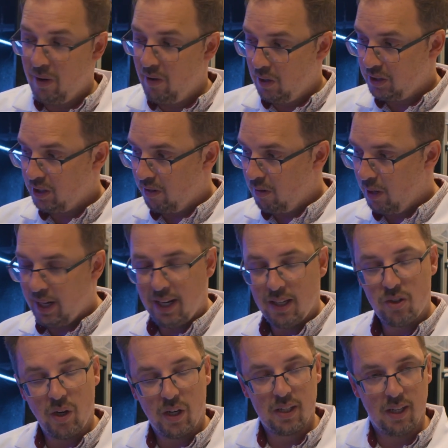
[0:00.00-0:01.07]
we're also really
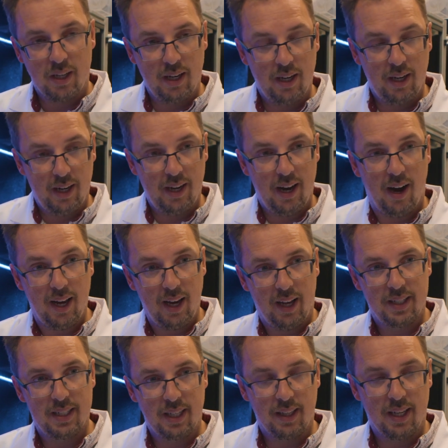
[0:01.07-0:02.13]
interested in, in
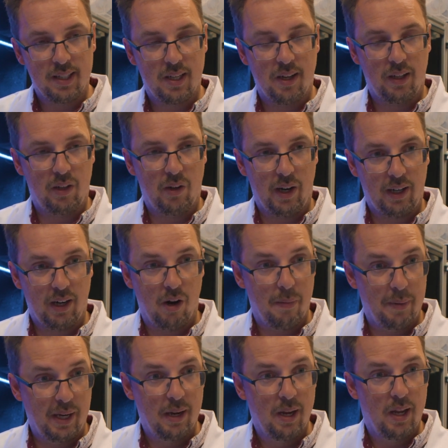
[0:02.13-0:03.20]
highlighting that circular
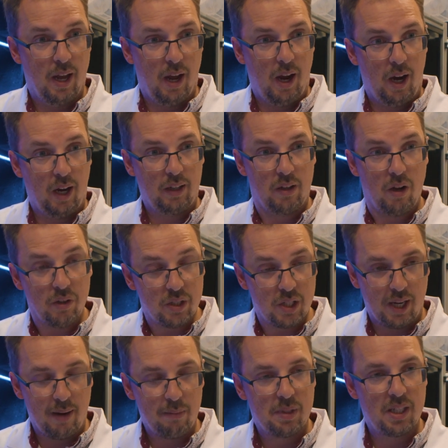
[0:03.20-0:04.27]
economy uh,
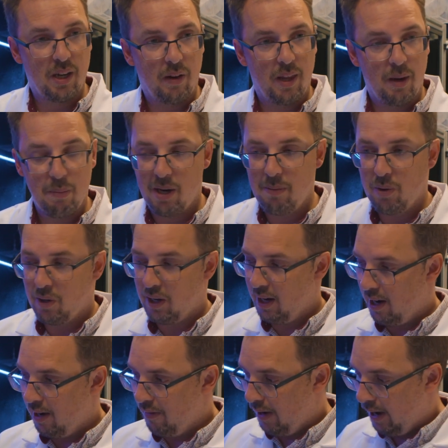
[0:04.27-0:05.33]
concept so that people can
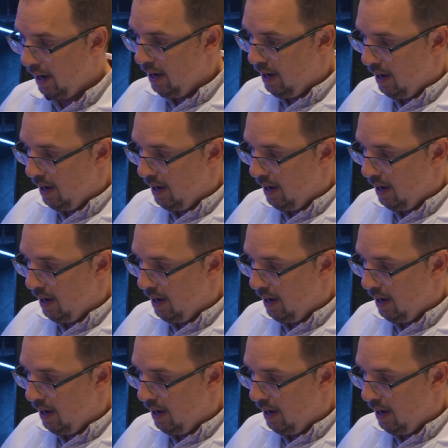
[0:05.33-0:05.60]
either